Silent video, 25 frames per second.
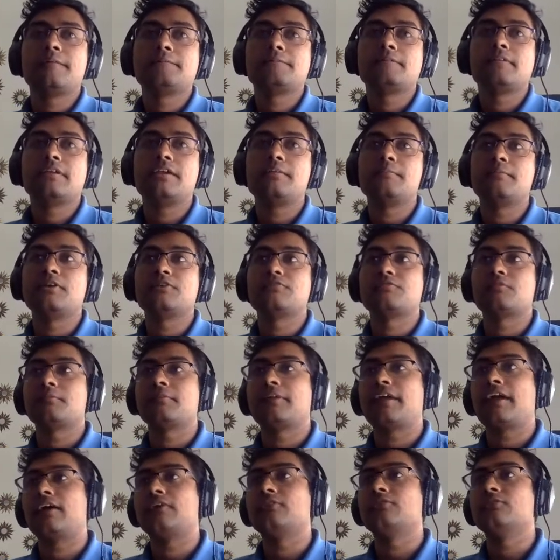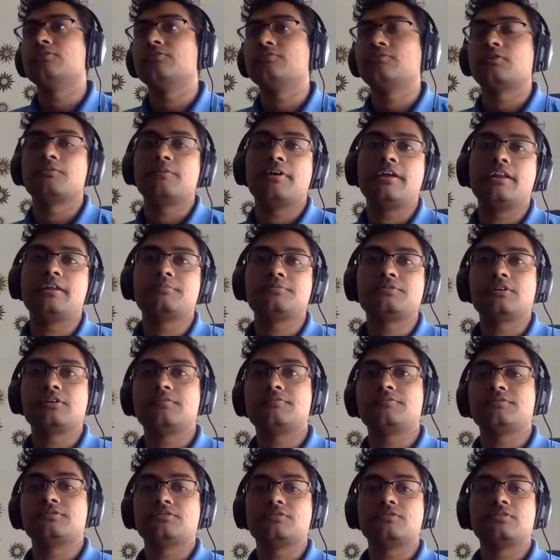emails from Kaggle for random stuff.
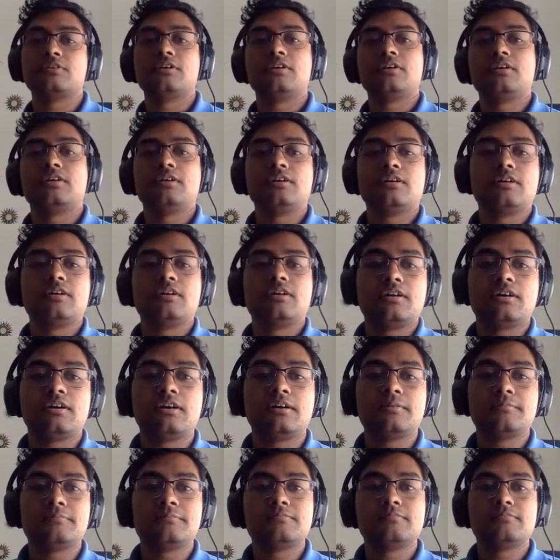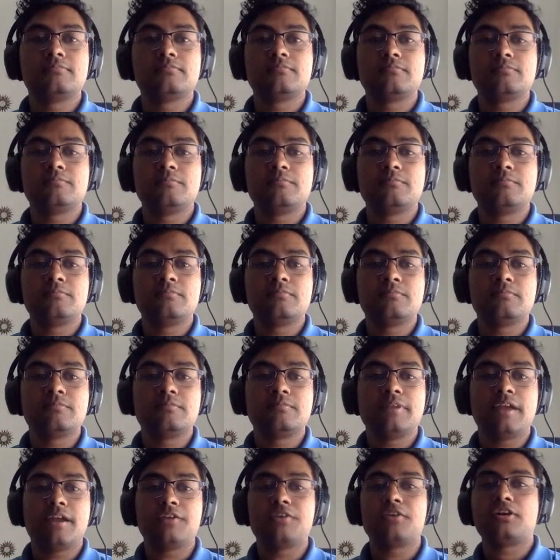So
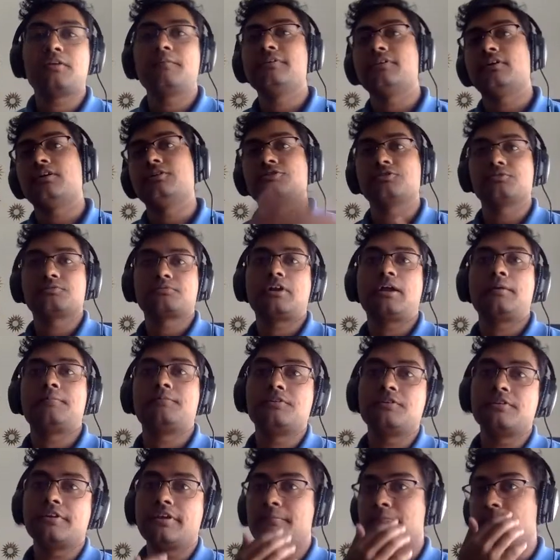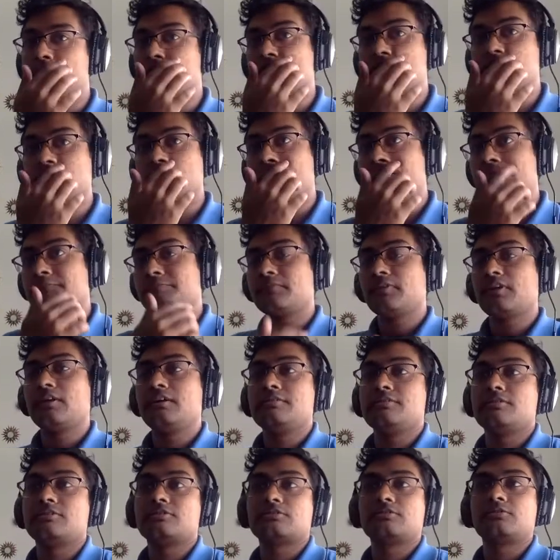yeah, you can always unsubscribe to their emails. So
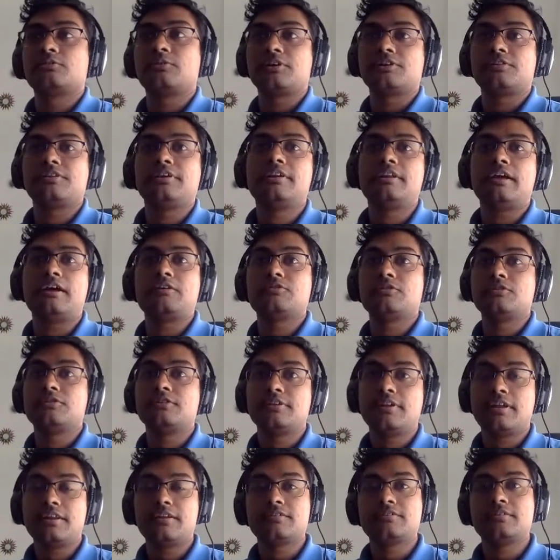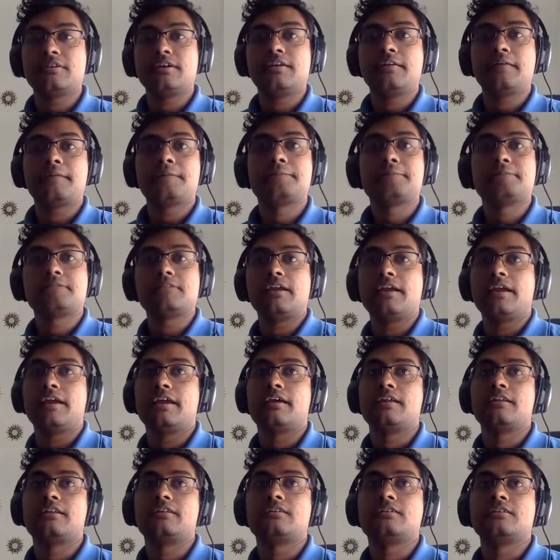just quickly download the data set,
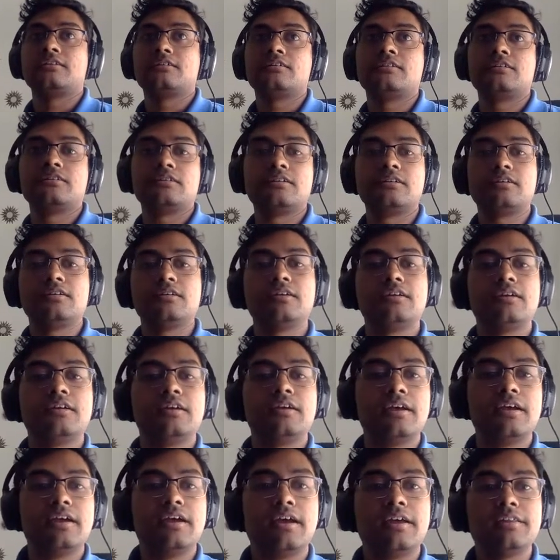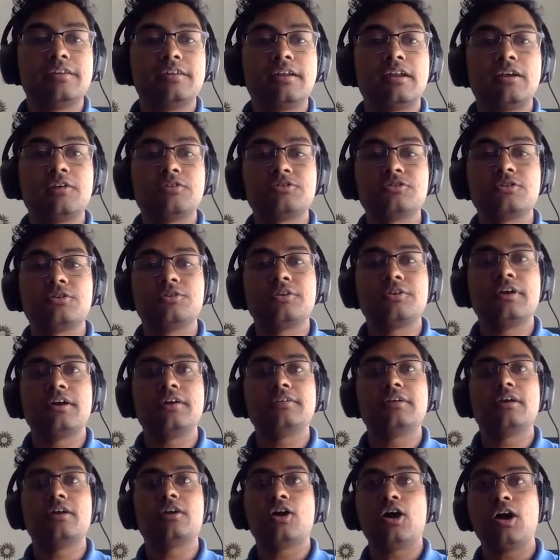and then I'll show you guys
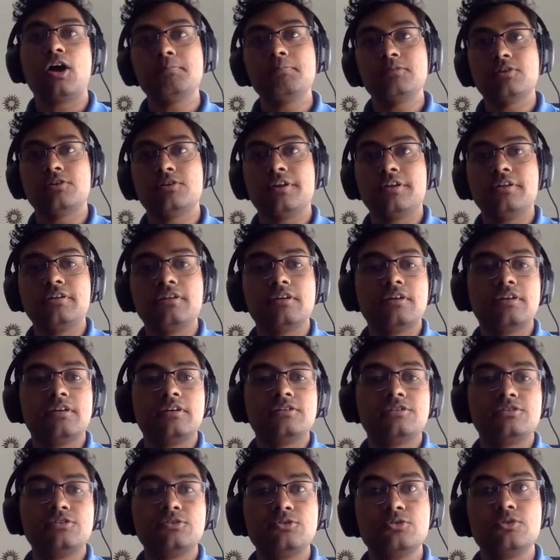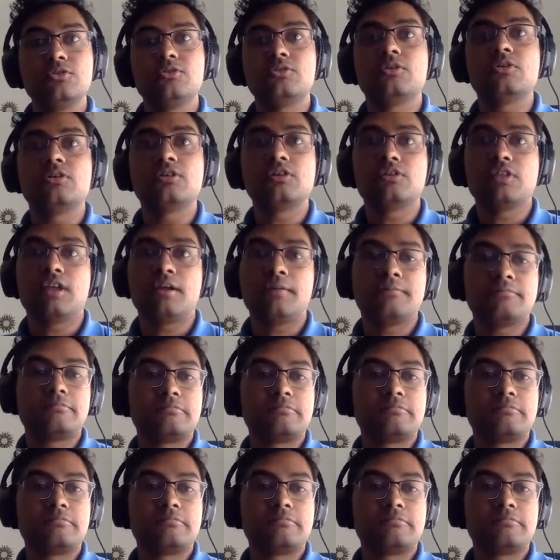how to upload it to Google Colab.